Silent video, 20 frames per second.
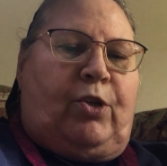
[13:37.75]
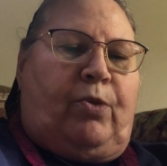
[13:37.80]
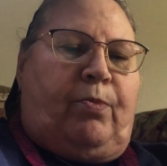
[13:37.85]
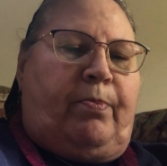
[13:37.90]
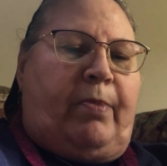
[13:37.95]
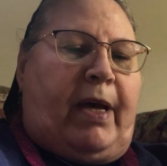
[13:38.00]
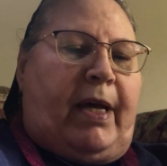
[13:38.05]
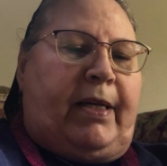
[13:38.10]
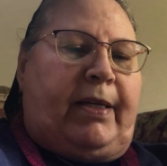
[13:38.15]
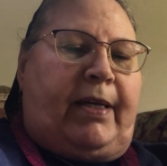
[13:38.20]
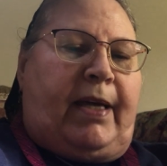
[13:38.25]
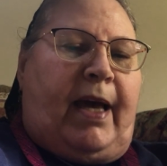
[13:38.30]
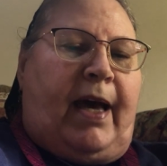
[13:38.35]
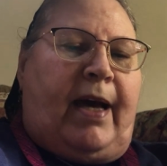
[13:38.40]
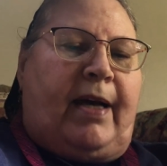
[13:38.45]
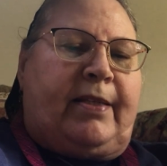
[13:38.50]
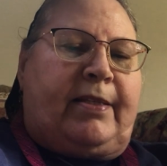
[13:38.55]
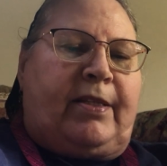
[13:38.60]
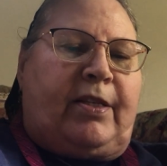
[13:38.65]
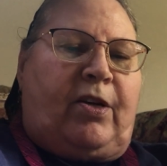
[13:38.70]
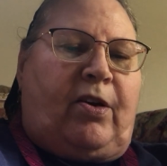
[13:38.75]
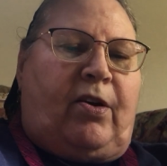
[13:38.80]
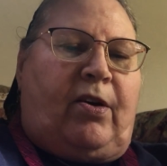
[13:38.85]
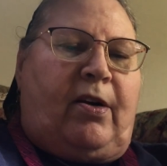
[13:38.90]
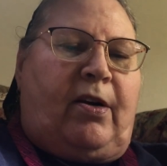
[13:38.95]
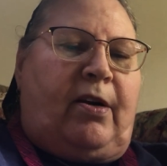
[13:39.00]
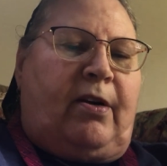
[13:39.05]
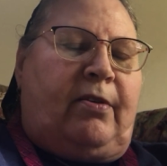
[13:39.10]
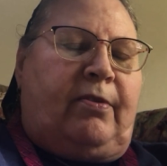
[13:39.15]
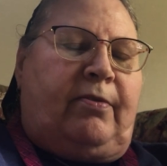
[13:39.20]

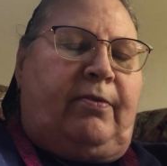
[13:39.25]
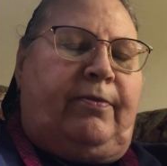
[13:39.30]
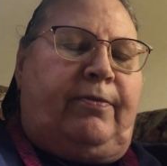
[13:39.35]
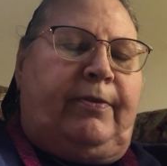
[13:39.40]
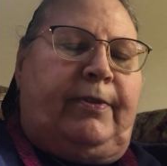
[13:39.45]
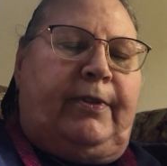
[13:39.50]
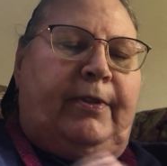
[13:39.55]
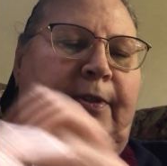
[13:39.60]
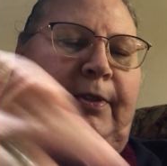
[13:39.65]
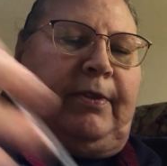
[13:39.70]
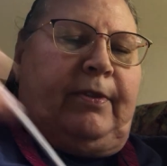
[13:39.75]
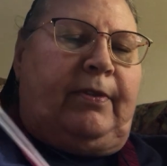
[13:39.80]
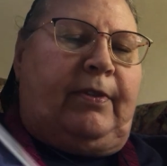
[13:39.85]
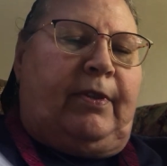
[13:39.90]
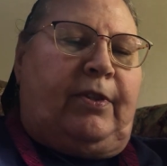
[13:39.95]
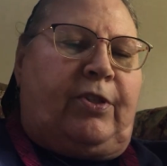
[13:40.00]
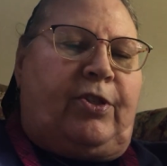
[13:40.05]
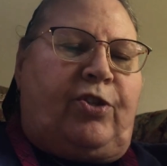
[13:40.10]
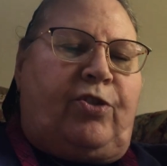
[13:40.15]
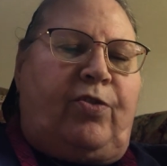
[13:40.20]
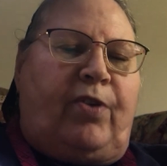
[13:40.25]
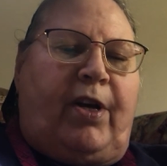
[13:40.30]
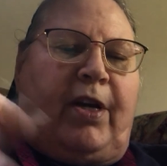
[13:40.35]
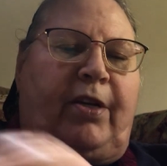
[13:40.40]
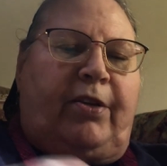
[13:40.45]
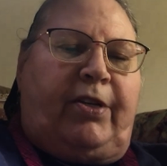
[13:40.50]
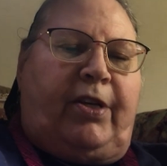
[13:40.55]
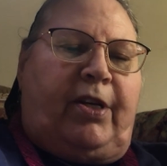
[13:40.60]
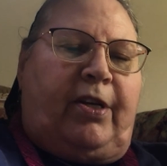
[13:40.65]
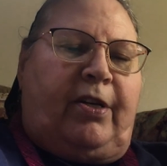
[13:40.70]
Madagascar,
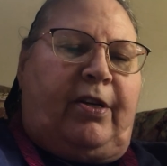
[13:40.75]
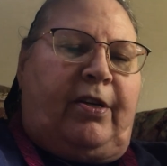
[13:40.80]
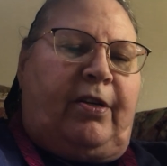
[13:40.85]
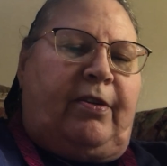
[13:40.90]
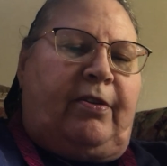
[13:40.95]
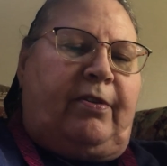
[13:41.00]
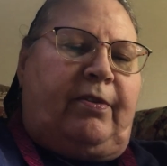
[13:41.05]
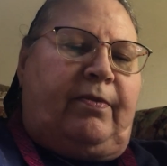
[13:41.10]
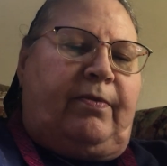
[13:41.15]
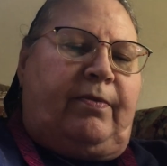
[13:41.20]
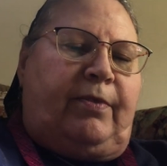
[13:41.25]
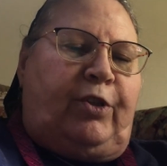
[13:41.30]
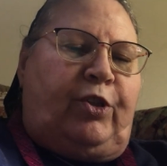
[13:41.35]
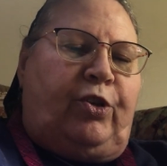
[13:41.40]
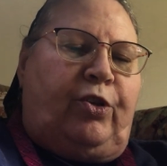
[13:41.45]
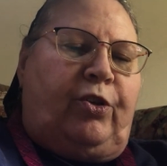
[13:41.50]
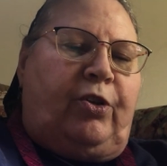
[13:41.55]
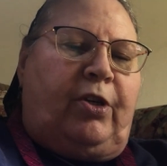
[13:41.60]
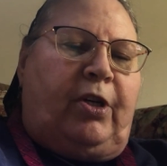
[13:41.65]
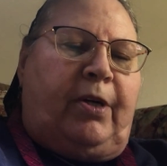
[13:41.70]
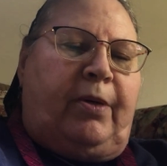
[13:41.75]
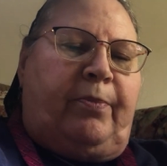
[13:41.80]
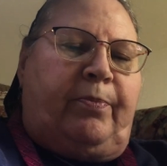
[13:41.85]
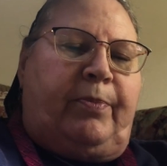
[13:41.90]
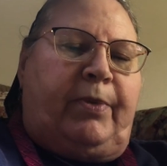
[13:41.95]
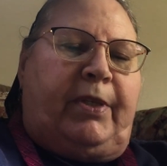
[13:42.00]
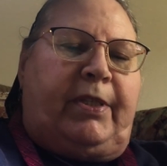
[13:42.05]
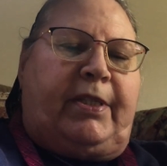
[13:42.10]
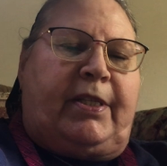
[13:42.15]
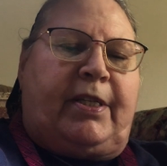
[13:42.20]
Australia,
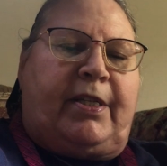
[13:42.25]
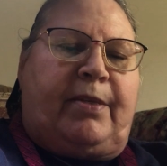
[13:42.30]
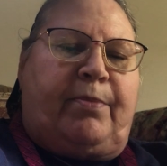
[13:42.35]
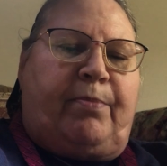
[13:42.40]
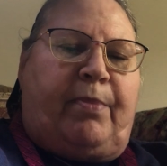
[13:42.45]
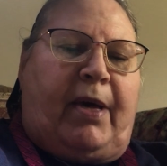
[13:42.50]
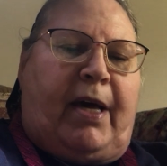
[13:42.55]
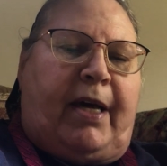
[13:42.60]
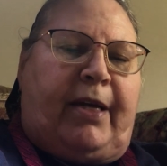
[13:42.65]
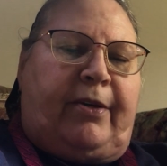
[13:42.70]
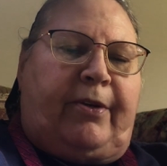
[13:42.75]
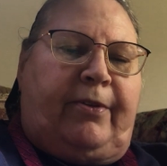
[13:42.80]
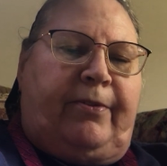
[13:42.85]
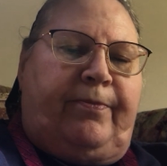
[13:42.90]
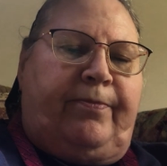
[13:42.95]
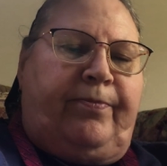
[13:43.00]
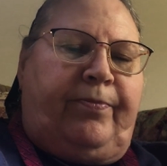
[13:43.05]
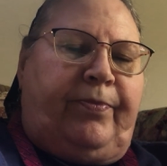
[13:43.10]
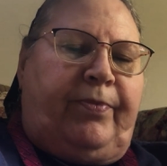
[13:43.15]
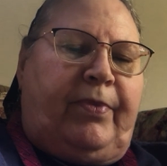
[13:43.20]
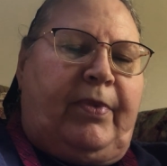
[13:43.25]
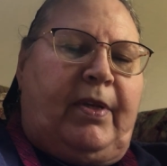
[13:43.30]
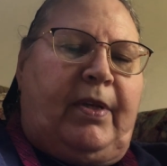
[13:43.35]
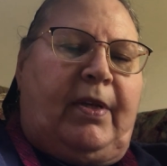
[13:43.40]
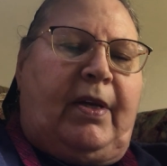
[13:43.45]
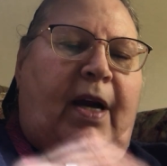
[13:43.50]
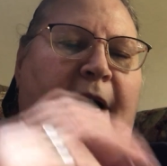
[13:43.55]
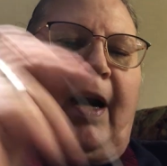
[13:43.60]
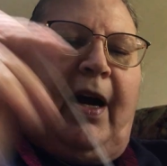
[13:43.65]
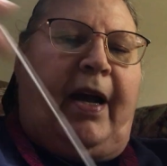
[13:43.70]
Europe. It doesn't matter.
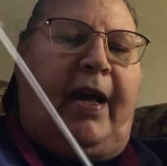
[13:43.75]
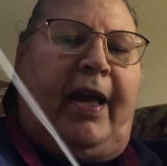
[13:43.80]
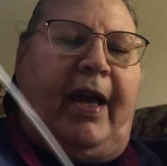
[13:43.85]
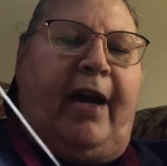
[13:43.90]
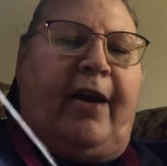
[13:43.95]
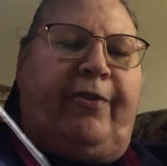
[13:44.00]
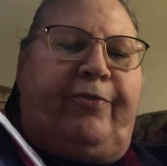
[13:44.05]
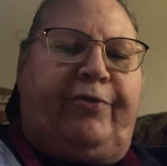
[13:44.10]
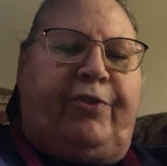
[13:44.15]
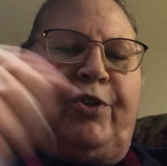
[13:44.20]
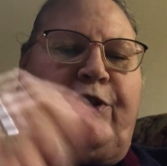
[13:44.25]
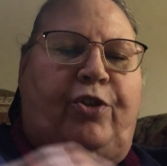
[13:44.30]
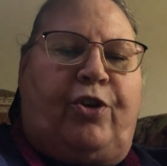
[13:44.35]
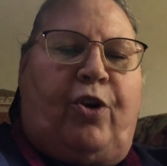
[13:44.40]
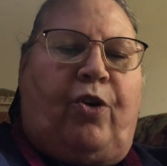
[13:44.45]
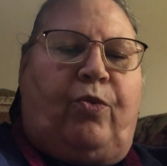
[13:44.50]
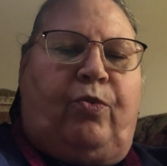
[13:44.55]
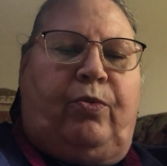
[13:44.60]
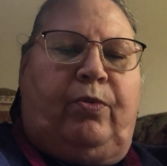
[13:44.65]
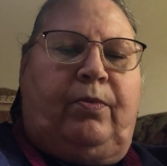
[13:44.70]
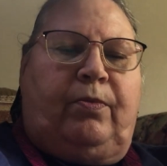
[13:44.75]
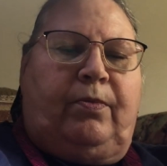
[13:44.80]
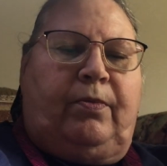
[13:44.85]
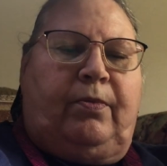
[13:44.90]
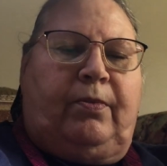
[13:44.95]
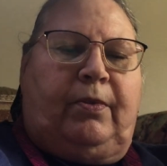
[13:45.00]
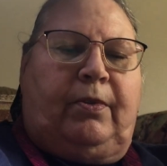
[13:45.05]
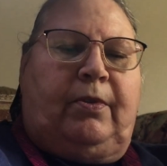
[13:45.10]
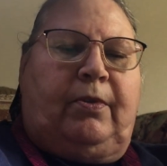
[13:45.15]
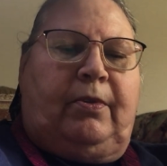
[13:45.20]
I have to know
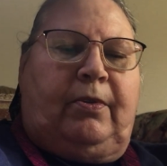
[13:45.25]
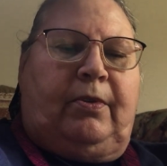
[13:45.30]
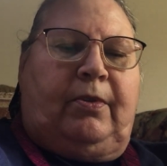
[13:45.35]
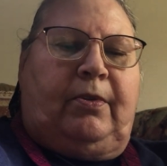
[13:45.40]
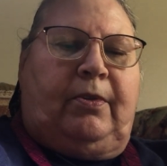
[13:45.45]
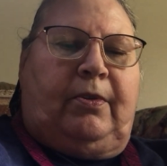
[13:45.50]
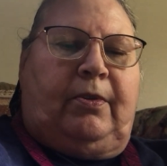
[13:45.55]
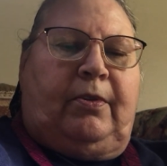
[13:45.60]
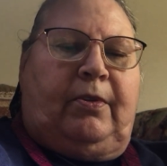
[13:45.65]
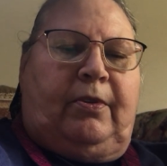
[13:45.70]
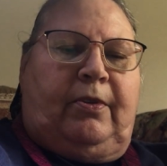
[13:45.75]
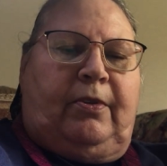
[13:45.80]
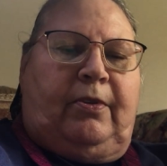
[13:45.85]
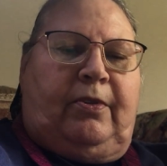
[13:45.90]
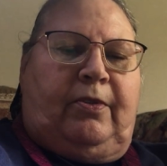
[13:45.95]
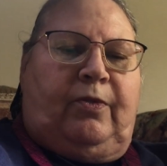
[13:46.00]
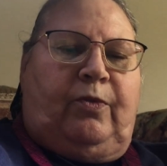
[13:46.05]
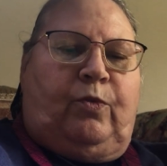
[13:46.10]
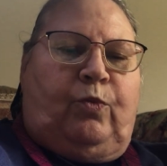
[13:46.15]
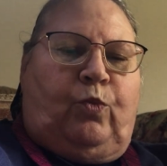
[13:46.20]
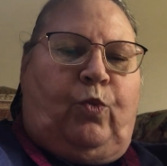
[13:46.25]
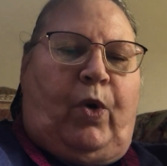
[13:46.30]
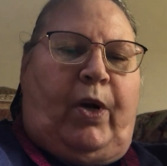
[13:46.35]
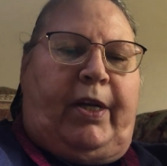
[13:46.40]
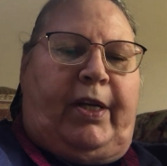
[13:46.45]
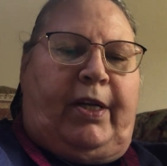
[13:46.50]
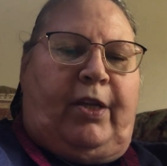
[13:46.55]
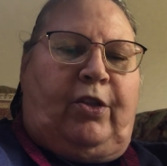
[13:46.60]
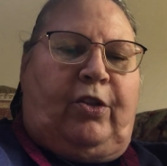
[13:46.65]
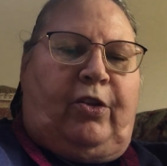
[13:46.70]

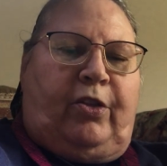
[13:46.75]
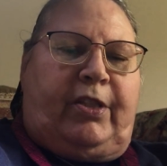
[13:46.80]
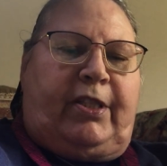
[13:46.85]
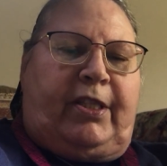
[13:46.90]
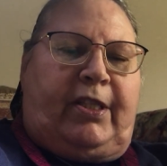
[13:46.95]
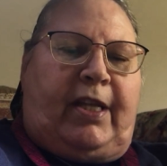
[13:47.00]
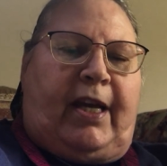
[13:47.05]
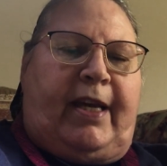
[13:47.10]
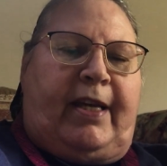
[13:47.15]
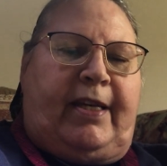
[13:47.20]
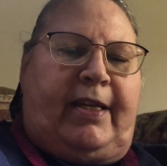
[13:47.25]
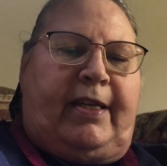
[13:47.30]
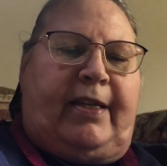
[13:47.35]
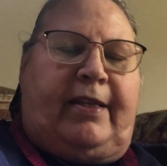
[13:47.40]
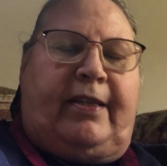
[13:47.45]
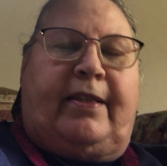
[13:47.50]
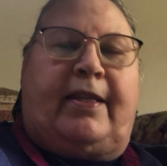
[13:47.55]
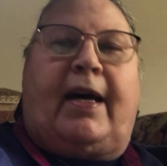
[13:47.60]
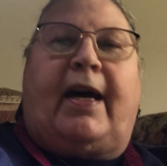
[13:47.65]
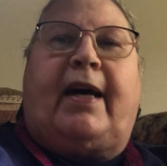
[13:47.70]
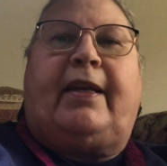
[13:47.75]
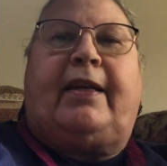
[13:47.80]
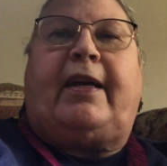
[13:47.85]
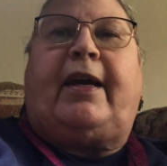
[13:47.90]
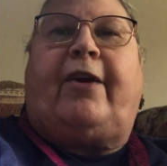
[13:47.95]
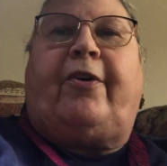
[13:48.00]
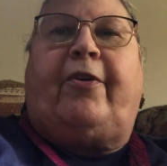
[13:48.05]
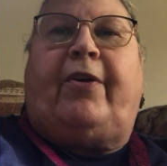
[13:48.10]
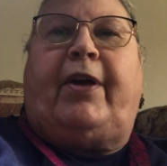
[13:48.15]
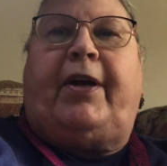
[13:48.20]
what it looks like in that
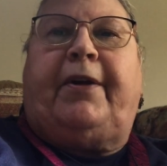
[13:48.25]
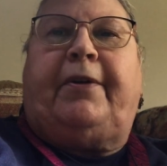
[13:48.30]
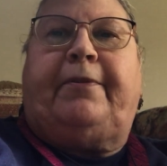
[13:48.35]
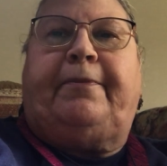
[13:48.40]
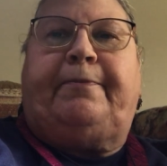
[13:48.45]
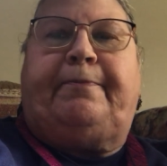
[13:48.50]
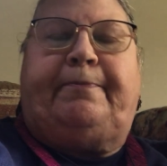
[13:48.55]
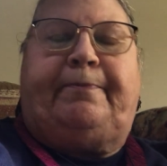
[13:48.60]
area.